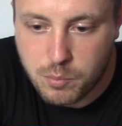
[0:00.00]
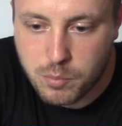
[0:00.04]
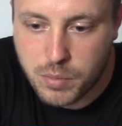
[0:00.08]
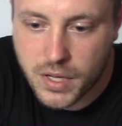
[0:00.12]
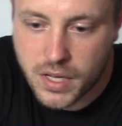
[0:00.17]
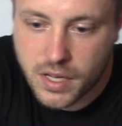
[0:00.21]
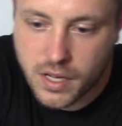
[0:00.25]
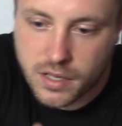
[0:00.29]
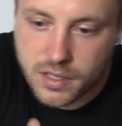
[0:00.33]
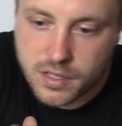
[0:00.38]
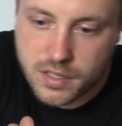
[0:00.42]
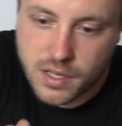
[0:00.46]

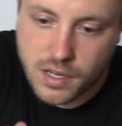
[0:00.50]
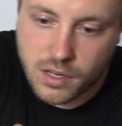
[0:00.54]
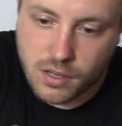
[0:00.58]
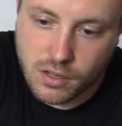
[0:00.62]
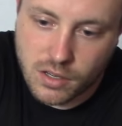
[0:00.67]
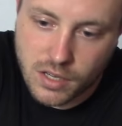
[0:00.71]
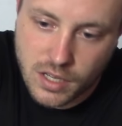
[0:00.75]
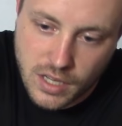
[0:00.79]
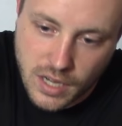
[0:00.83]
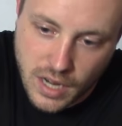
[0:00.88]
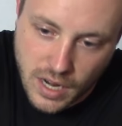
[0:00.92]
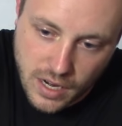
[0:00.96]
because they're
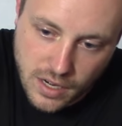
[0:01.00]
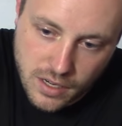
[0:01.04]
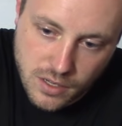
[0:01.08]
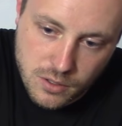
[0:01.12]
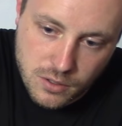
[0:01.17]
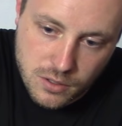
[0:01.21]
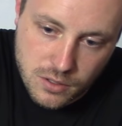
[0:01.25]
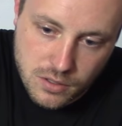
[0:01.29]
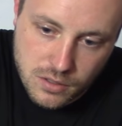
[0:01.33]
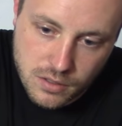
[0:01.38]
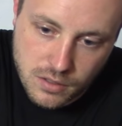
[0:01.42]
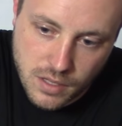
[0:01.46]
on an
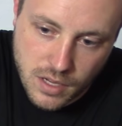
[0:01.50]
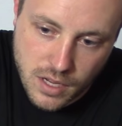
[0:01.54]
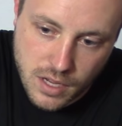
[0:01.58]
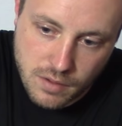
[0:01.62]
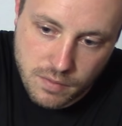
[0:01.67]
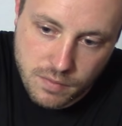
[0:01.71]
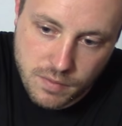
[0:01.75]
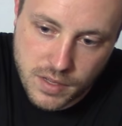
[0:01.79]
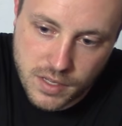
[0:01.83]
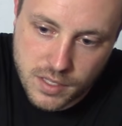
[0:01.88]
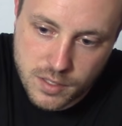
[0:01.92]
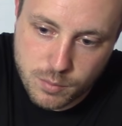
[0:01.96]
angle,
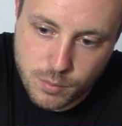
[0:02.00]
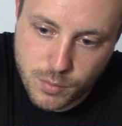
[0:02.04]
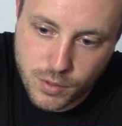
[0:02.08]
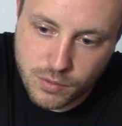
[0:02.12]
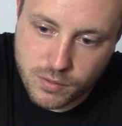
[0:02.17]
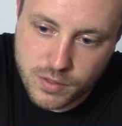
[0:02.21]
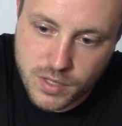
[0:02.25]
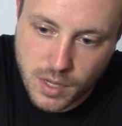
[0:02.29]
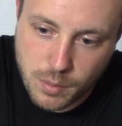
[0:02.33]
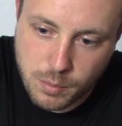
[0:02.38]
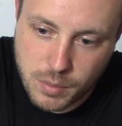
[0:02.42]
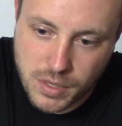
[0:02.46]
if this
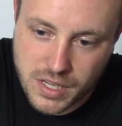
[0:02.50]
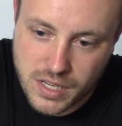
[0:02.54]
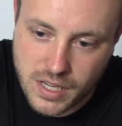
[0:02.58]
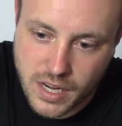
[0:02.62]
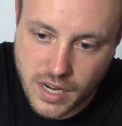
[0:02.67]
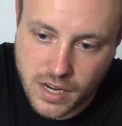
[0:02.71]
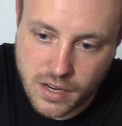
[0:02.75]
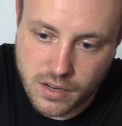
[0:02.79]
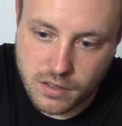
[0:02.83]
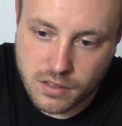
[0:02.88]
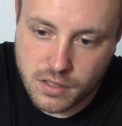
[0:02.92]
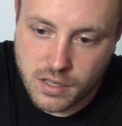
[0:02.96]
moves up and
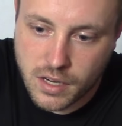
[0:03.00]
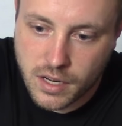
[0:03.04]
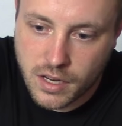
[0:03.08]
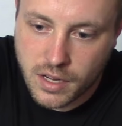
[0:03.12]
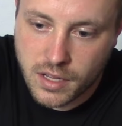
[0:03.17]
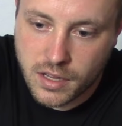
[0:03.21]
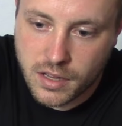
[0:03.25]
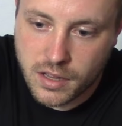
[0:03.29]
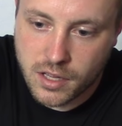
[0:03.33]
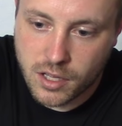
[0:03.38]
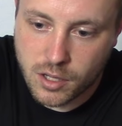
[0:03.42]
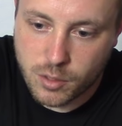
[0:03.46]
down,
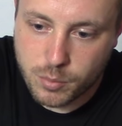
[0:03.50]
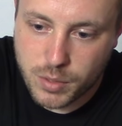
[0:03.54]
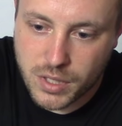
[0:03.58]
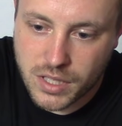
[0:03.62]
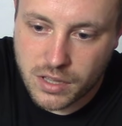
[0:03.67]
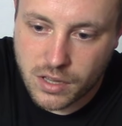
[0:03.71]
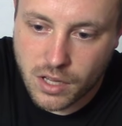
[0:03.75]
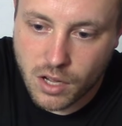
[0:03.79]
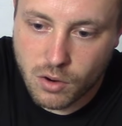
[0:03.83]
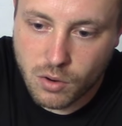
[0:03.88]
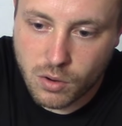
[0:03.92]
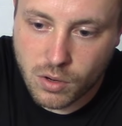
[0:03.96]
they'll be
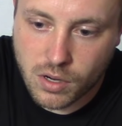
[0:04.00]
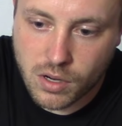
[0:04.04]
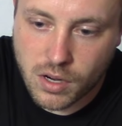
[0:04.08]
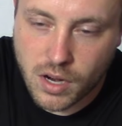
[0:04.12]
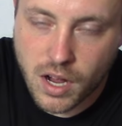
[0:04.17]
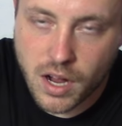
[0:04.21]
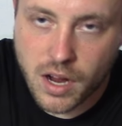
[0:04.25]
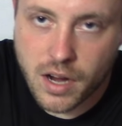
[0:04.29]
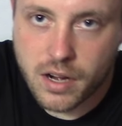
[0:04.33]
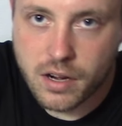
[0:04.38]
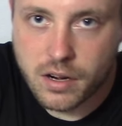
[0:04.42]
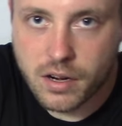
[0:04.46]
lower or
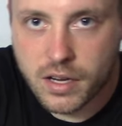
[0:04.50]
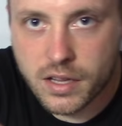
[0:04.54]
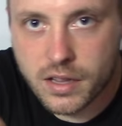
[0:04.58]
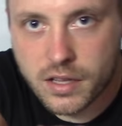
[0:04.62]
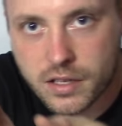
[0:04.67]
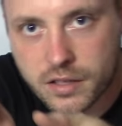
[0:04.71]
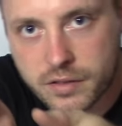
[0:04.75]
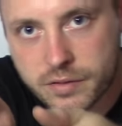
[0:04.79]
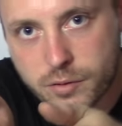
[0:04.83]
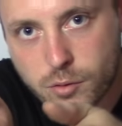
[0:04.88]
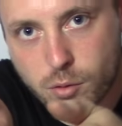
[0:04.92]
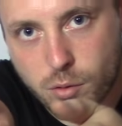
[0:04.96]
higher, and
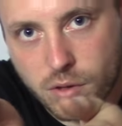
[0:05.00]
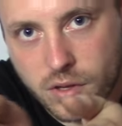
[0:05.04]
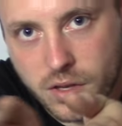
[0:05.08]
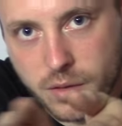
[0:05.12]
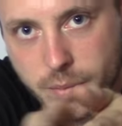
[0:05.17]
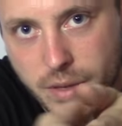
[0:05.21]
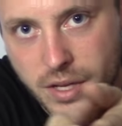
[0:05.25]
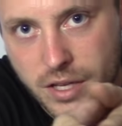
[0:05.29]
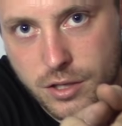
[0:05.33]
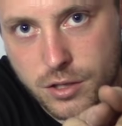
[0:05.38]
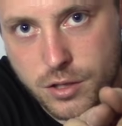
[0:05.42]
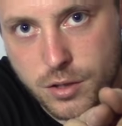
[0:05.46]
therefore the
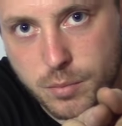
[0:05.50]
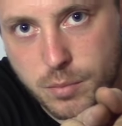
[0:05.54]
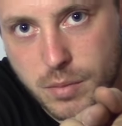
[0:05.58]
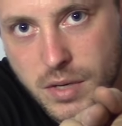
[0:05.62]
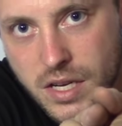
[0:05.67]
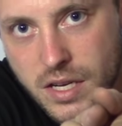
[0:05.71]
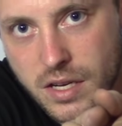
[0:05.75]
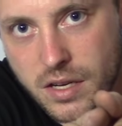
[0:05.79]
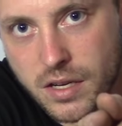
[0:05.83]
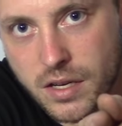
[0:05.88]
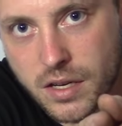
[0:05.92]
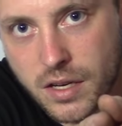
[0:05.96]
mounts should
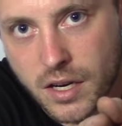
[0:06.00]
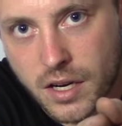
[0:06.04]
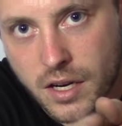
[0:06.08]
be